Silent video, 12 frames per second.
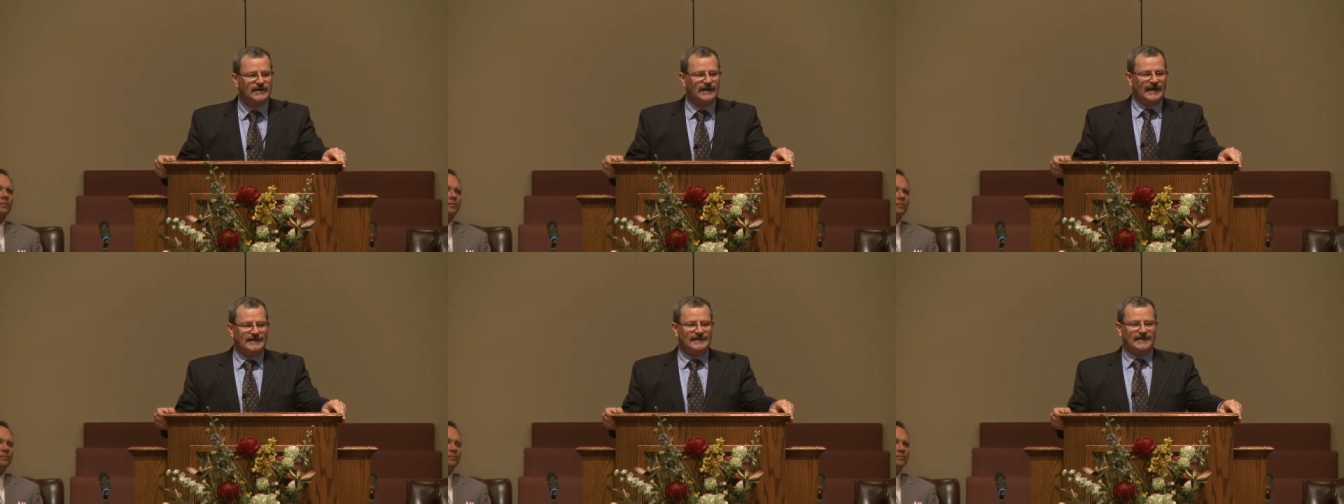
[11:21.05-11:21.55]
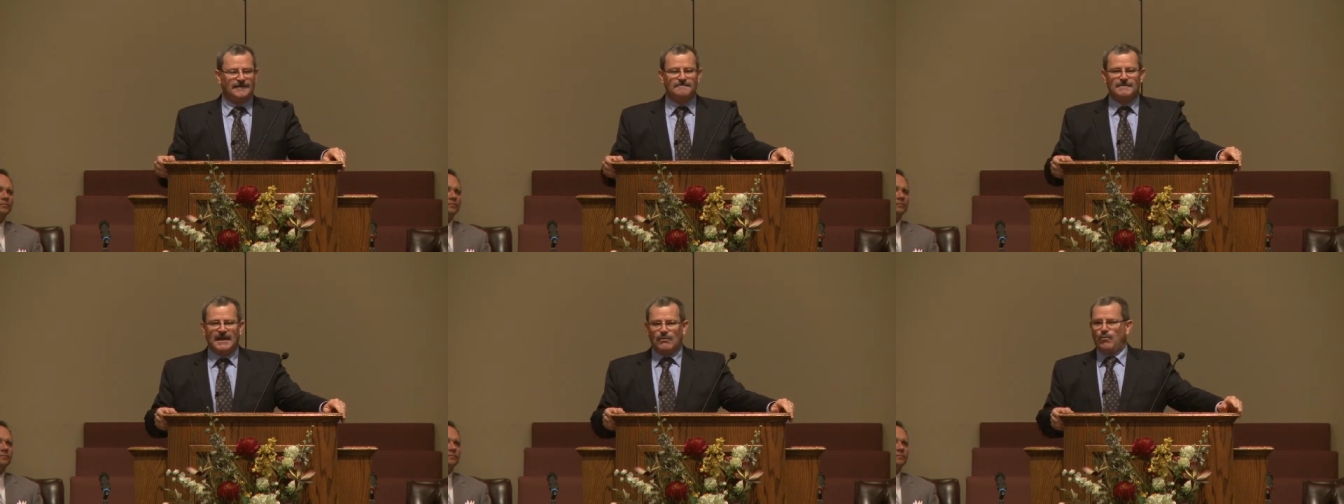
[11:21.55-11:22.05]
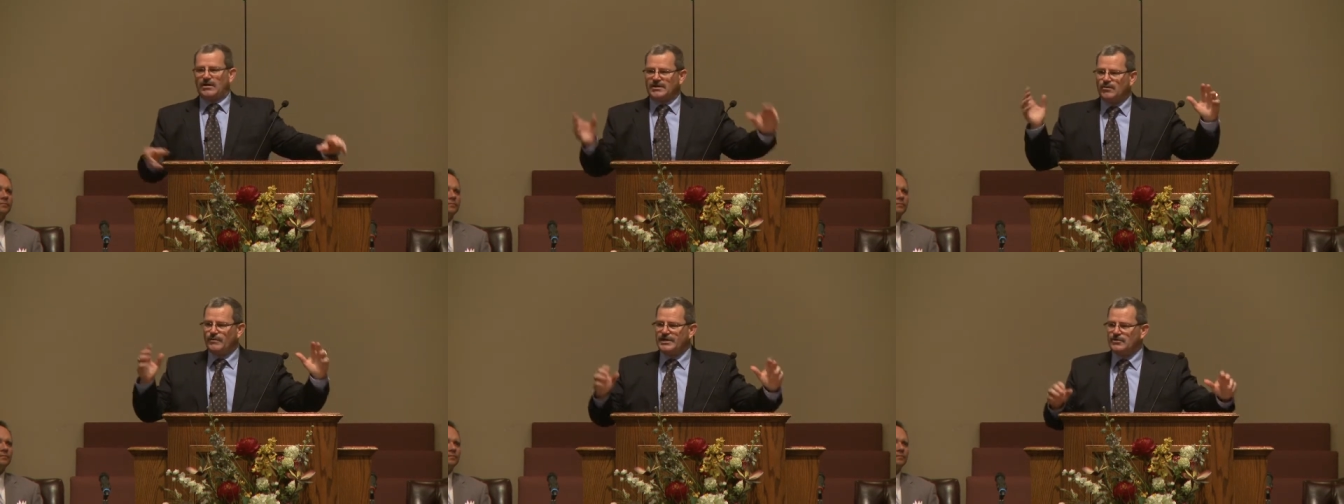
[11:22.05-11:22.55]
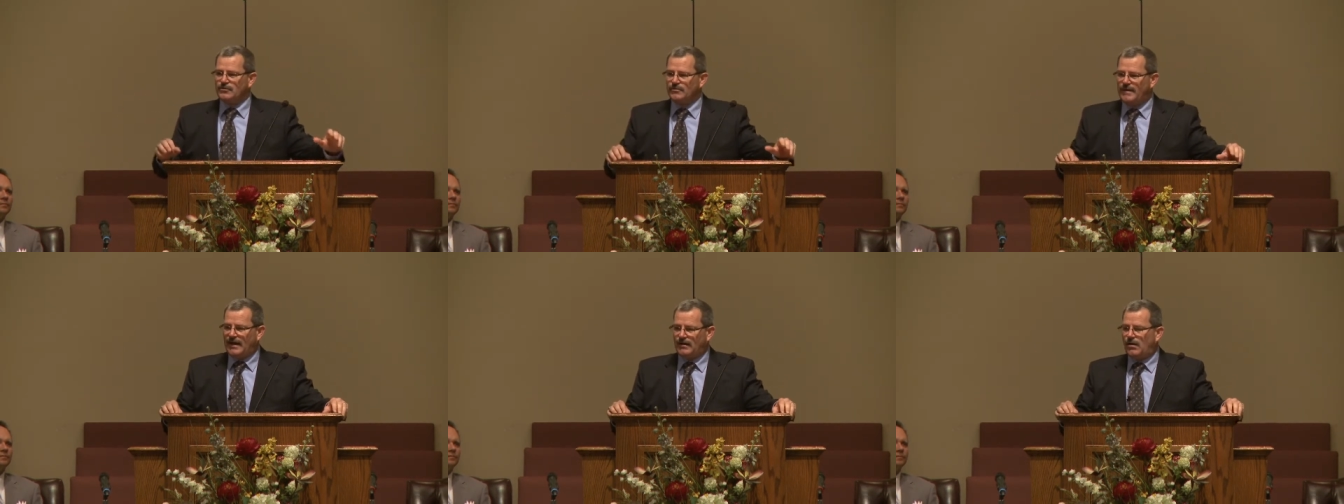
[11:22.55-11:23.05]
And what can we do
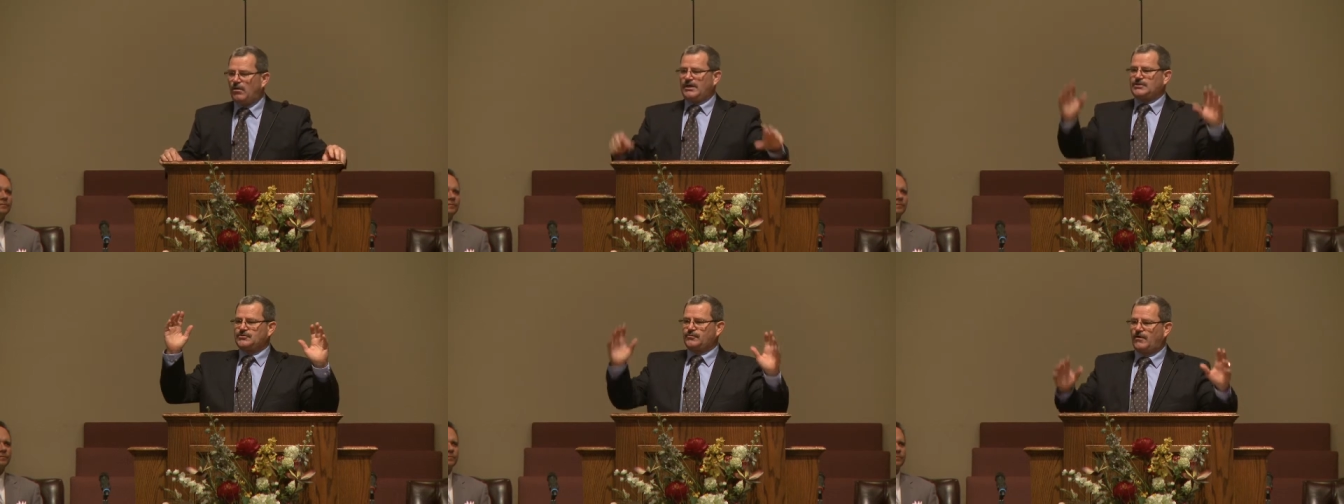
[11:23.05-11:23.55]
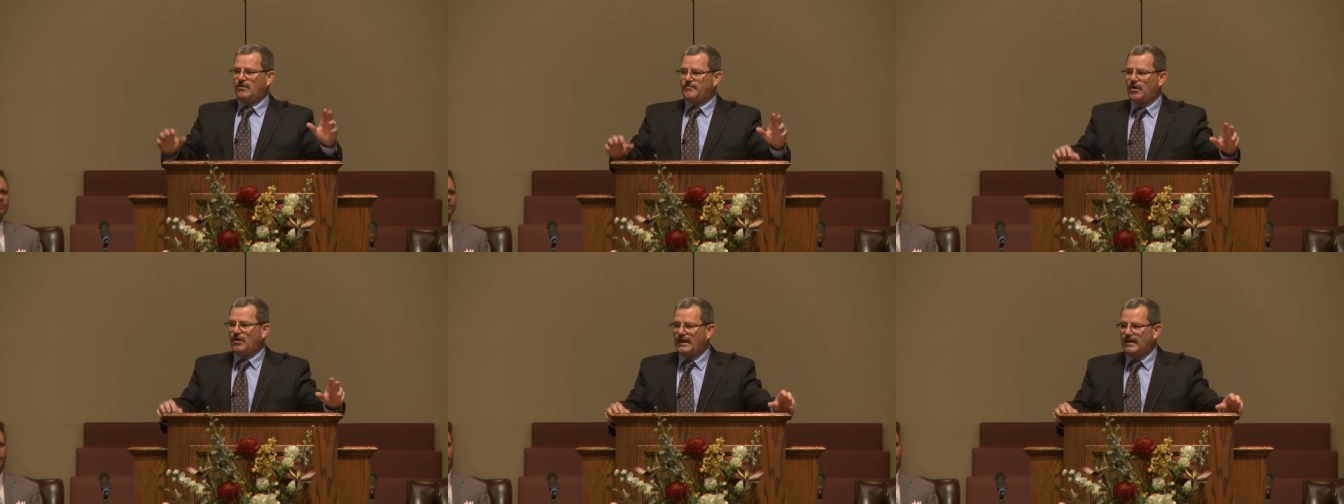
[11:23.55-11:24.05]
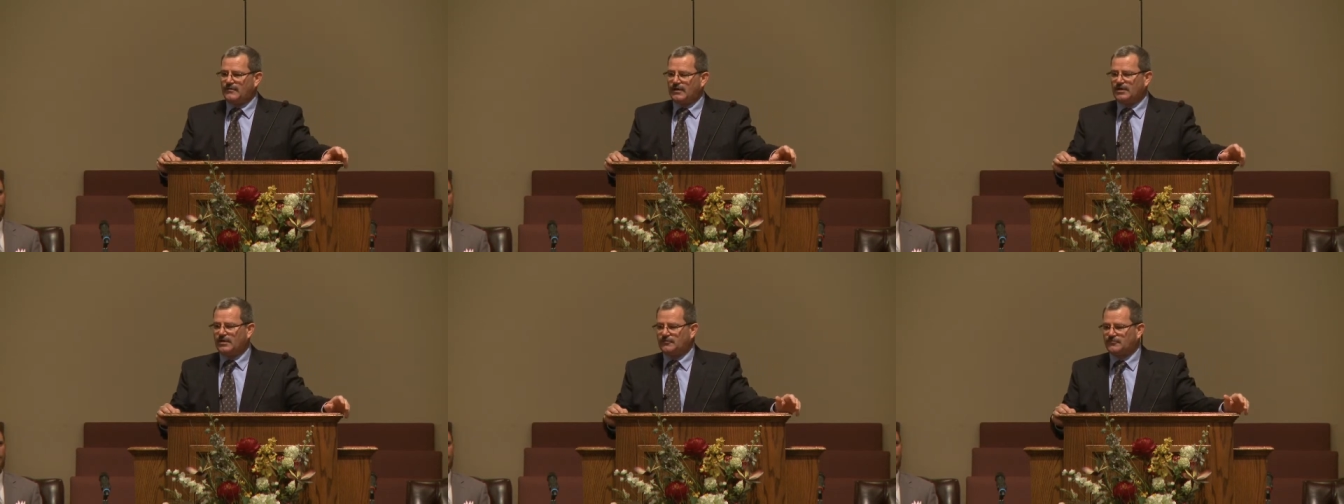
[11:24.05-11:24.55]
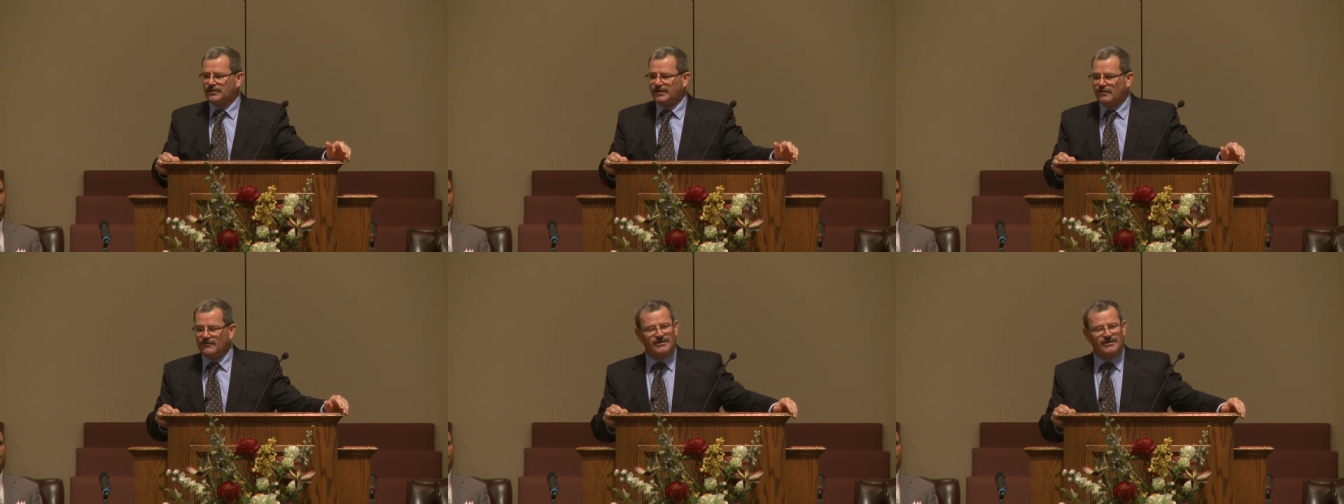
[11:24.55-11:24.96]
about it? Oh, let's throw them all out of the country and all.